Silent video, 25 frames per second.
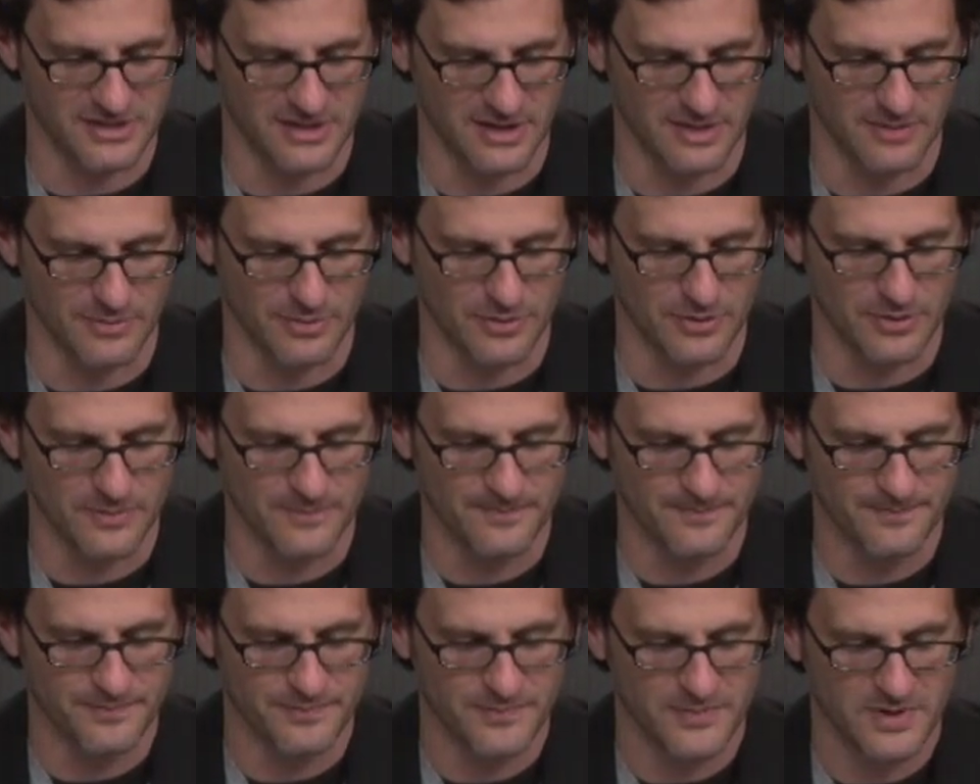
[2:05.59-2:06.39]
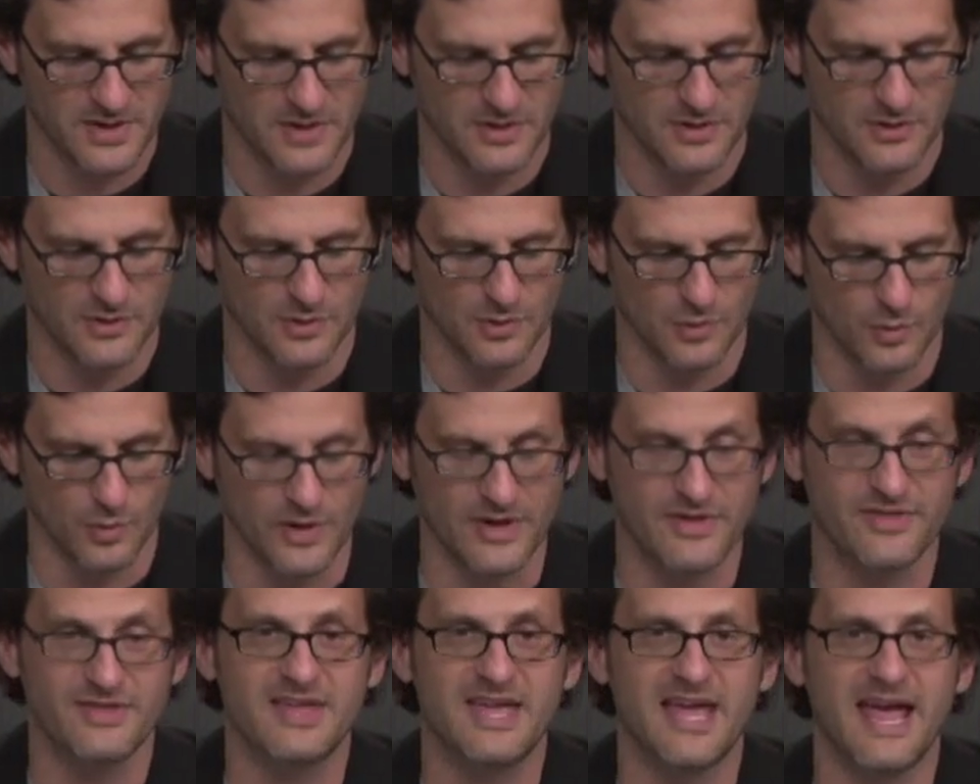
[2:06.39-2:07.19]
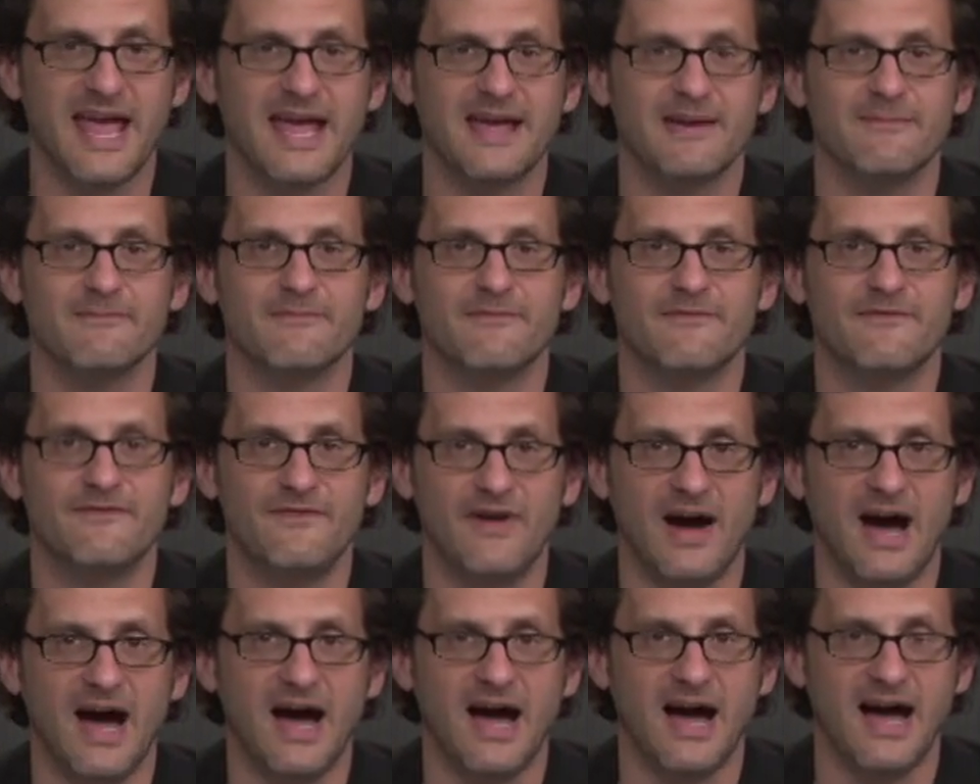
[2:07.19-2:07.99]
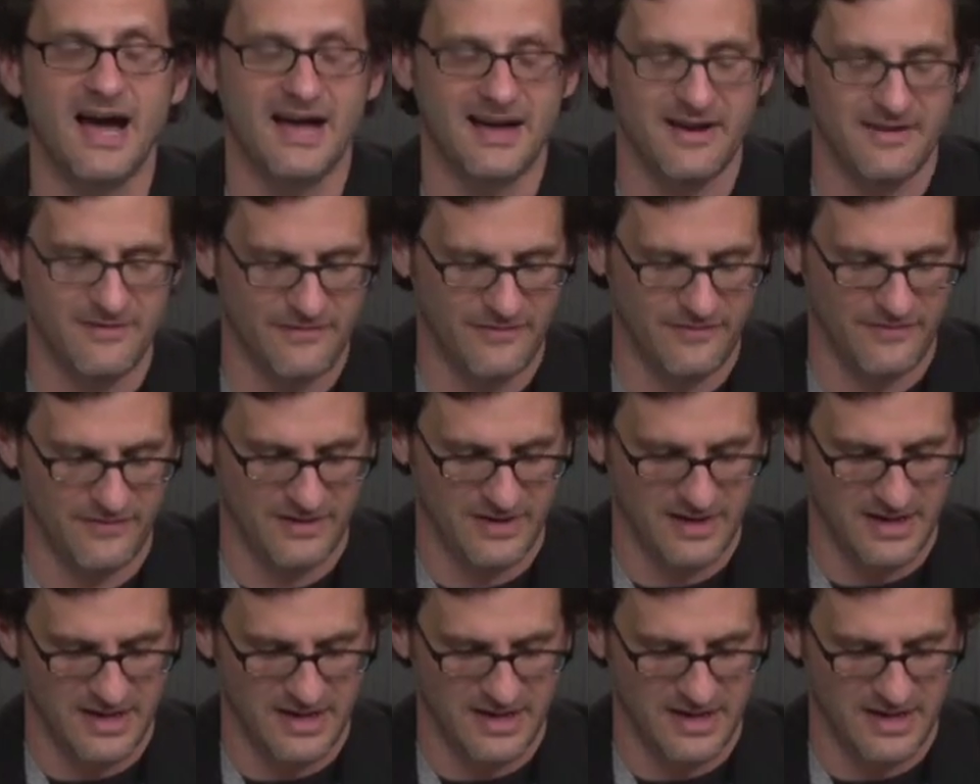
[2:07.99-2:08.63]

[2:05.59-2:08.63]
number with game five,